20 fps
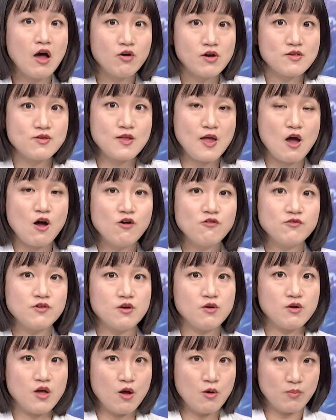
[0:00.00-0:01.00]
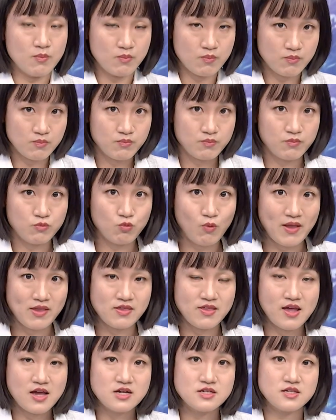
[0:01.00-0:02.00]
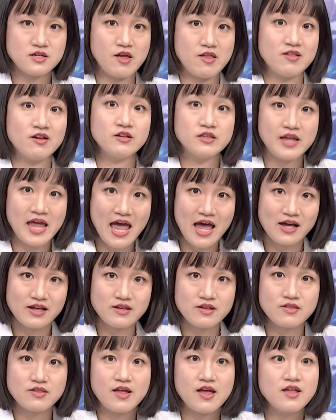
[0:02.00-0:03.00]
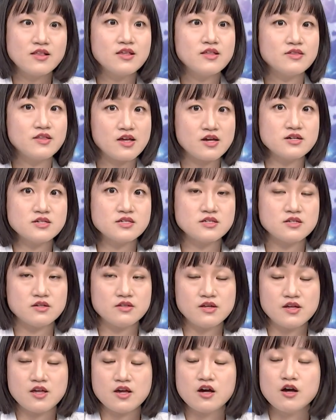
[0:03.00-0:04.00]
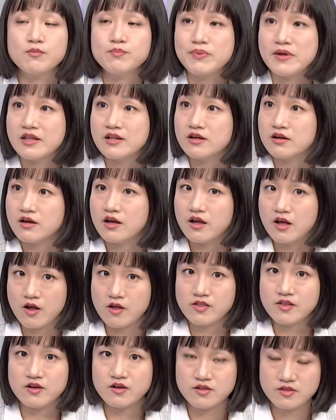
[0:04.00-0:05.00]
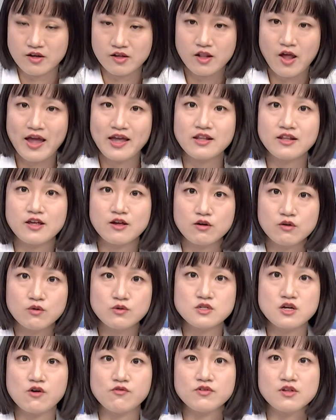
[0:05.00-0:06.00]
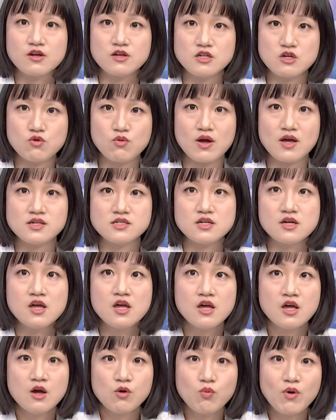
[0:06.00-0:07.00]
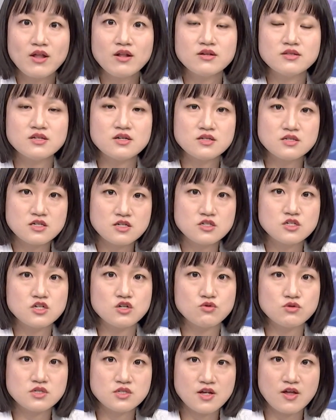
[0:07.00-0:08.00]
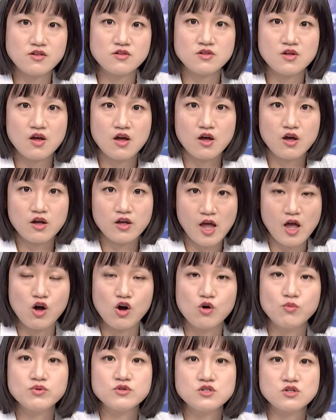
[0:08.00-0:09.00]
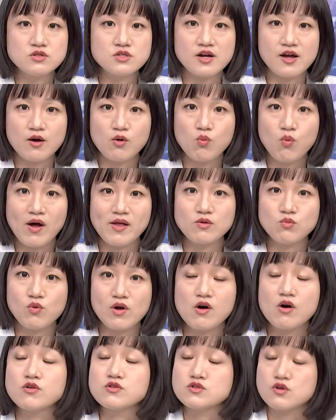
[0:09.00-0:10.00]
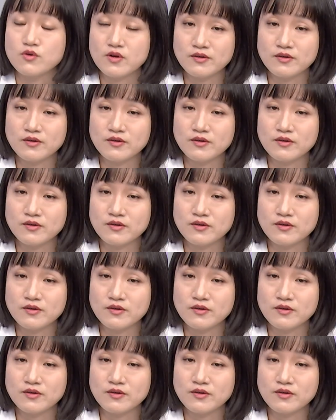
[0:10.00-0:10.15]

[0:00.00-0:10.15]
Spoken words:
ourselves when there's an attack, then there's the likelihood of the U.S. willingness to send help to Taiwan will also